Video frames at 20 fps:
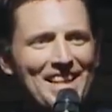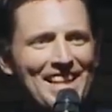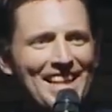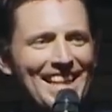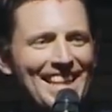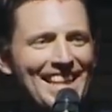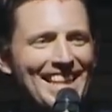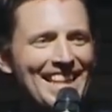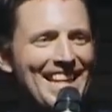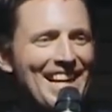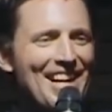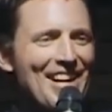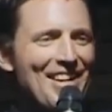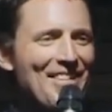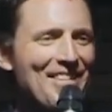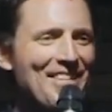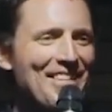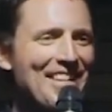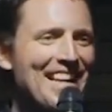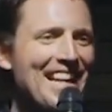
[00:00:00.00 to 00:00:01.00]
You
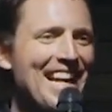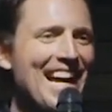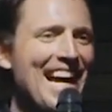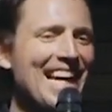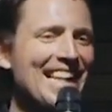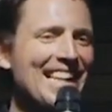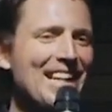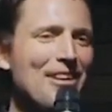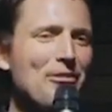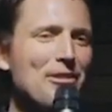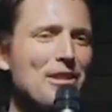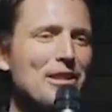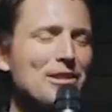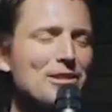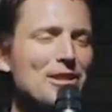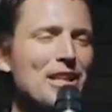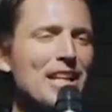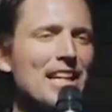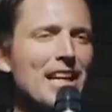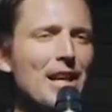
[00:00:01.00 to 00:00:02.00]
know? I get with a
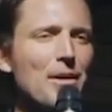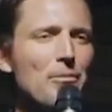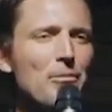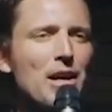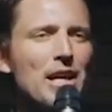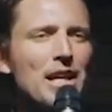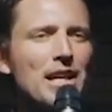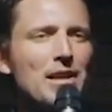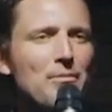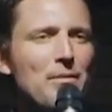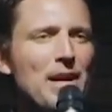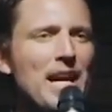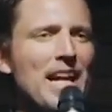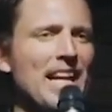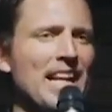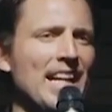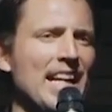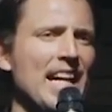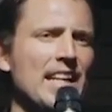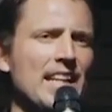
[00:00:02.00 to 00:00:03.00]
chick and I'm like, man, I
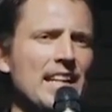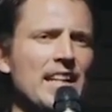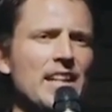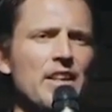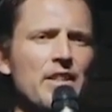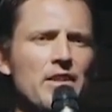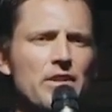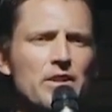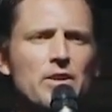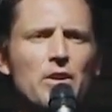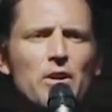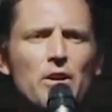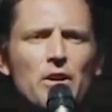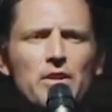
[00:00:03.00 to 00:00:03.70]
gotta get another girl.